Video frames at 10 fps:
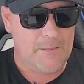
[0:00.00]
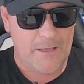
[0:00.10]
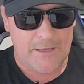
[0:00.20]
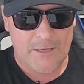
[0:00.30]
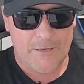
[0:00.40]

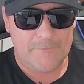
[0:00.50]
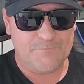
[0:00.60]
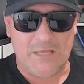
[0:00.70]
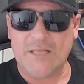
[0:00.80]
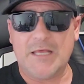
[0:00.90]

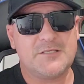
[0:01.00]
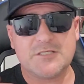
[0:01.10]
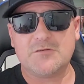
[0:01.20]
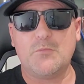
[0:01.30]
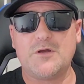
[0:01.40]
And
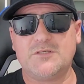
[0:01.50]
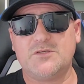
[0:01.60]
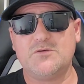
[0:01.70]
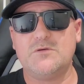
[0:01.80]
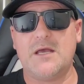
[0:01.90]
just a reminder
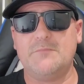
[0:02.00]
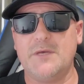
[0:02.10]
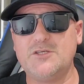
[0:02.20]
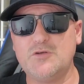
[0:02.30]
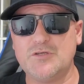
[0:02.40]
to
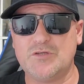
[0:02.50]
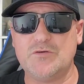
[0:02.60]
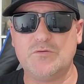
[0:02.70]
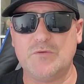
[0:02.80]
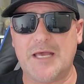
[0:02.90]
make sure you
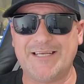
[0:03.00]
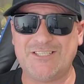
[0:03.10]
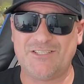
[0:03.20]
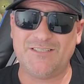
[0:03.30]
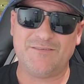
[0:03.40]
do
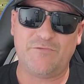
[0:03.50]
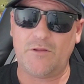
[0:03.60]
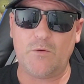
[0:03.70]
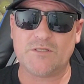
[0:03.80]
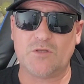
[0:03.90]

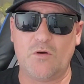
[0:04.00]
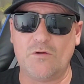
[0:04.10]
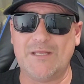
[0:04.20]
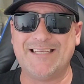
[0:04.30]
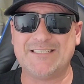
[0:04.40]
follow us
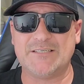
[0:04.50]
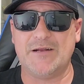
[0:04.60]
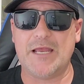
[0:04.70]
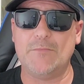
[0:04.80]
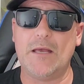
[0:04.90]
on
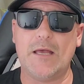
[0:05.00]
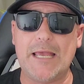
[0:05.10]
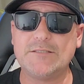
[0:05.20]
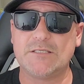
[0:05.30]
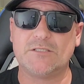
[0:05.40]
Instagram
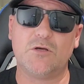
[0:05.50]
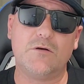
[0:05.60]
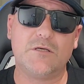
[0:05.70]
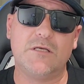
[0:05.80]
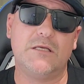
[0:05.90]
and
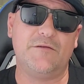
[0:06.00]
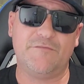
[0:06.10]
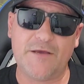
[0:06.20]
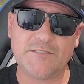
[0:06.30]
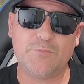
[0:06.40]
TikTok and
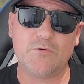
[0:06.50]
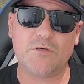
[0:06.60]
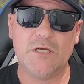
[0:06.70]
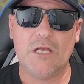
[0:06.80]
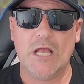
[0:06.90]
Facebook.
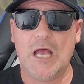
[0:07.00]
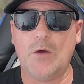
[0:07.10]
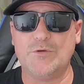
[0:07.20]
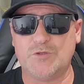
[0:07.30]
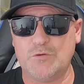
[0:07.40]

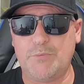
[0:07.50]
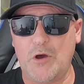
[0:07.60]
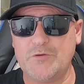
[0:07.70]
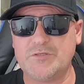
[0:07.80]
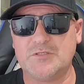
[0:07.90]
We do
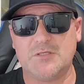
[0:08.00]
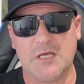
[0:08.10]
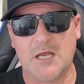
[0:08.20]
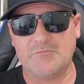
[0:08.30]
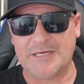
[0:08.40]
post
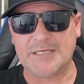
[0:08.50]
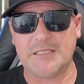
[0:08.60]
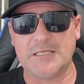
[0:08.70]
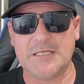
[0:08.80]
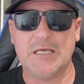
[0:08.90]

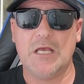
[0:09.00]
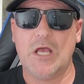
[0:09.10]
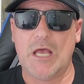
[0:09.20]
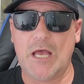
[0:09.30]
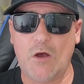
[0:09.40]
regularly
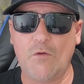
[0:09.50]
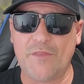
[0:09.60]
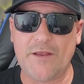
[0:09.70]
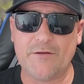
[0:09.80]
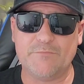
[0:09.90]
on
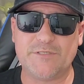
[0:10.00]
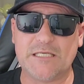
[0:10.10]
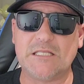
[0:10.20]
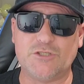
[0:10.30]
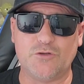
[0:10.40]
there, and
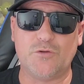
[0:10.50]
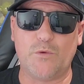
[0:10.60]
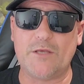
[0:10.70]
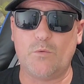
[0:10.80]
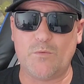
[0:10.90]
particularly during the
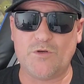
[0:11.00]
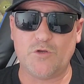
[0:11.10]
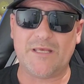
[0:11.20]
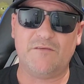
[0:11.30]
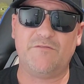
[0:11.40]
week when we
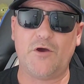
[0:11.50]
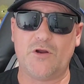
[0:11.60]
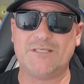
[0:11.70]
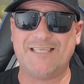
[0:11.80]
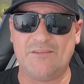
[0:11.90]
do get
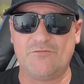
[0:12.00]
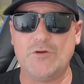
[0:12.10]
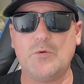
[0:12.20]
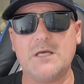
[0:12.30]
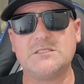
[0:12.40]
photos sent through
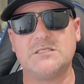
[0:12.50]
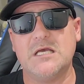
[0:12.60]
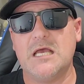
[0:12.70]
to us,